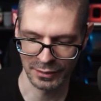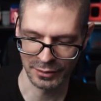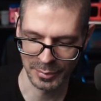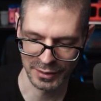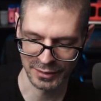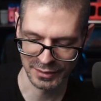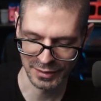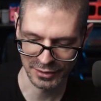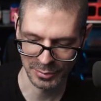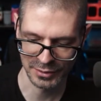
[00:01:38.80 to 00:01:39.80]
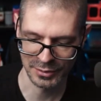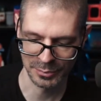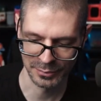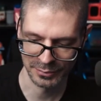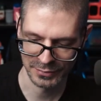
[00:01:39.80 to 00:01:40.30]
a little bit because it takes me
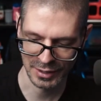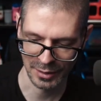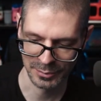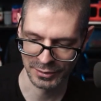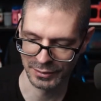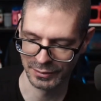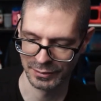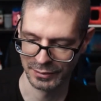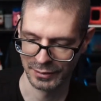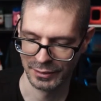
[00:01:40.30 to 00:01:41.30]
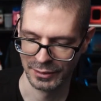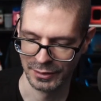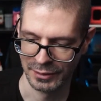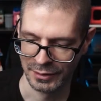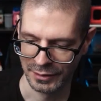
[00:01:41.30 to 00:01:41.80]
some time to
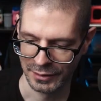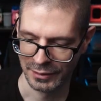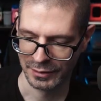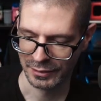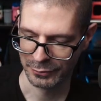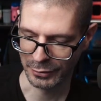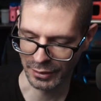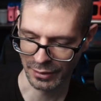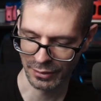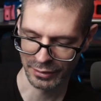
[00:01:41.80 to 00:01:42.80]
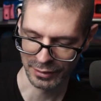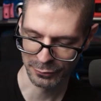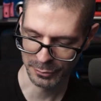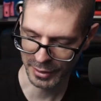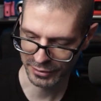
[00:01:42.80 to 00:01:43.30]
fill out all the
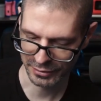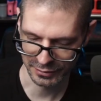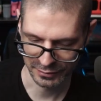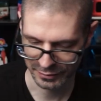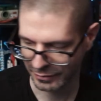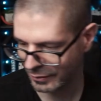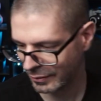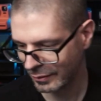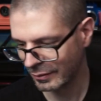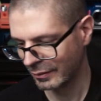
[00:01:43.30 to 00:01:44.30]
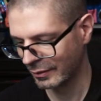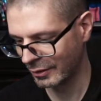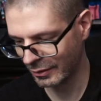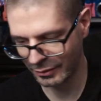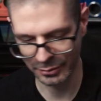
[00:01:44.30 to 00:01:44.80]
information
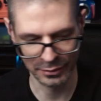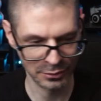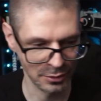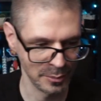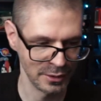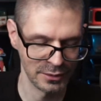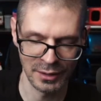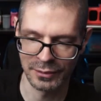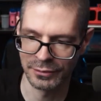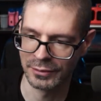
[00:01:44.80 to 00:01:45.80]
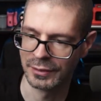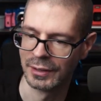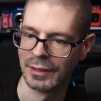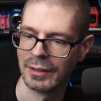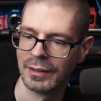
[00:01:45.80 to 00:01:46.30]
to do the streaming stuff.
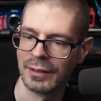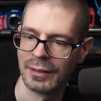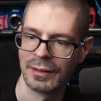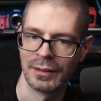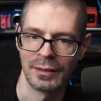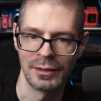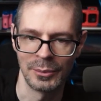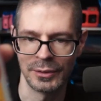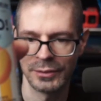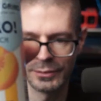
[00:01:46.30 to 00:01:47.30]
Anyways.